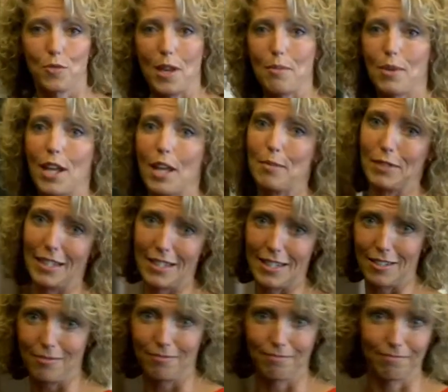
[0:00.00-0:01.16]
from Abraham
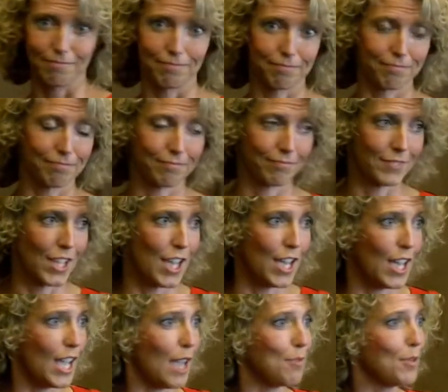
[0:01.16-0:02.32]
Lincoln.
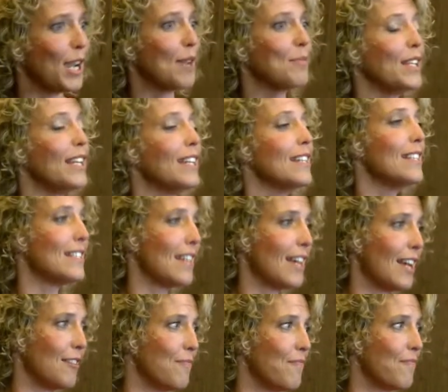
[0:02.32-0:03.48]
Abraham Lincoln
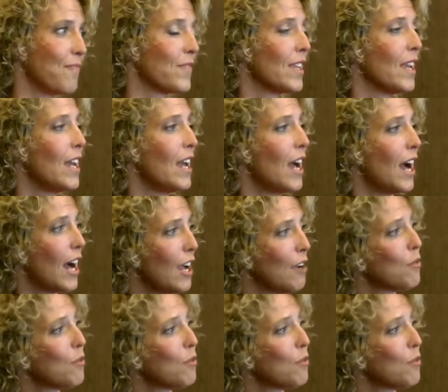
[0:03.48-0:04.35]
said, "I